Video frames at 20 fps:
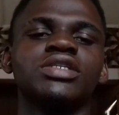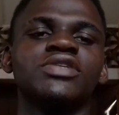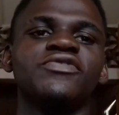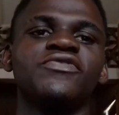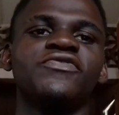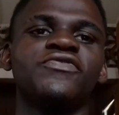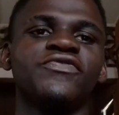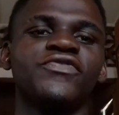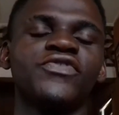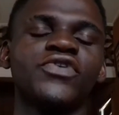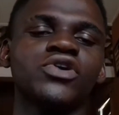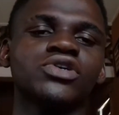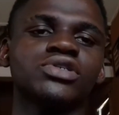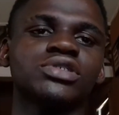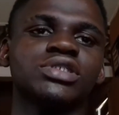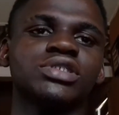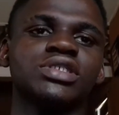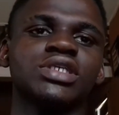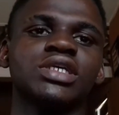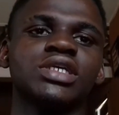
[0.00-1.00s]
the
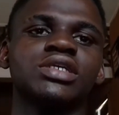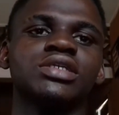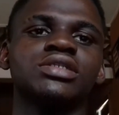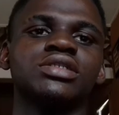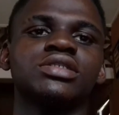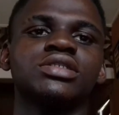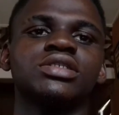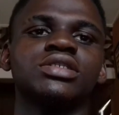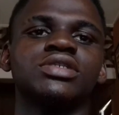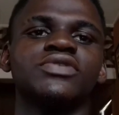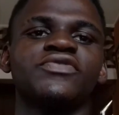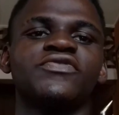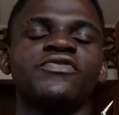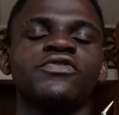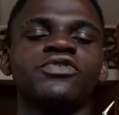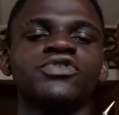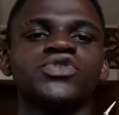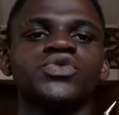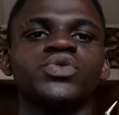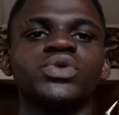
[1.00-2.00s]
first
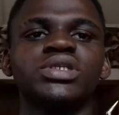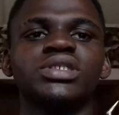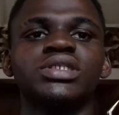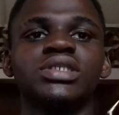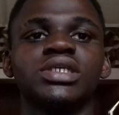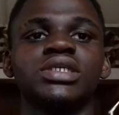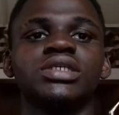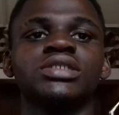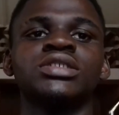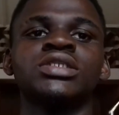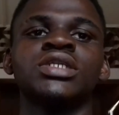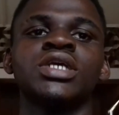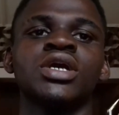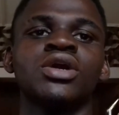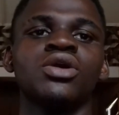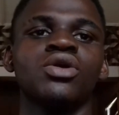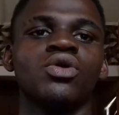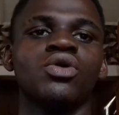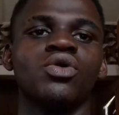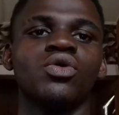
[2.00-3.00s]
reason
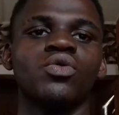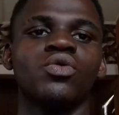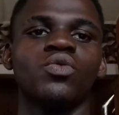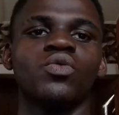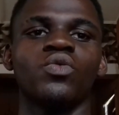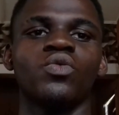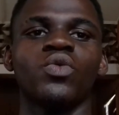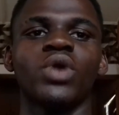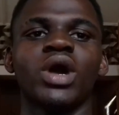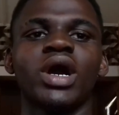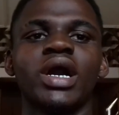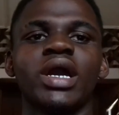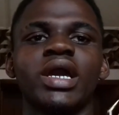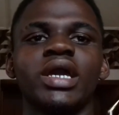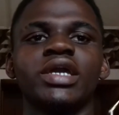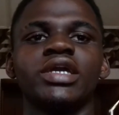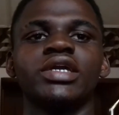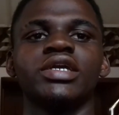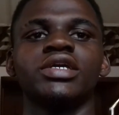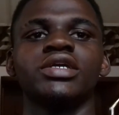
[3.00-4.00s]

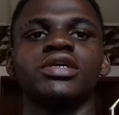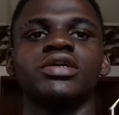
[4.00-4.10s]
why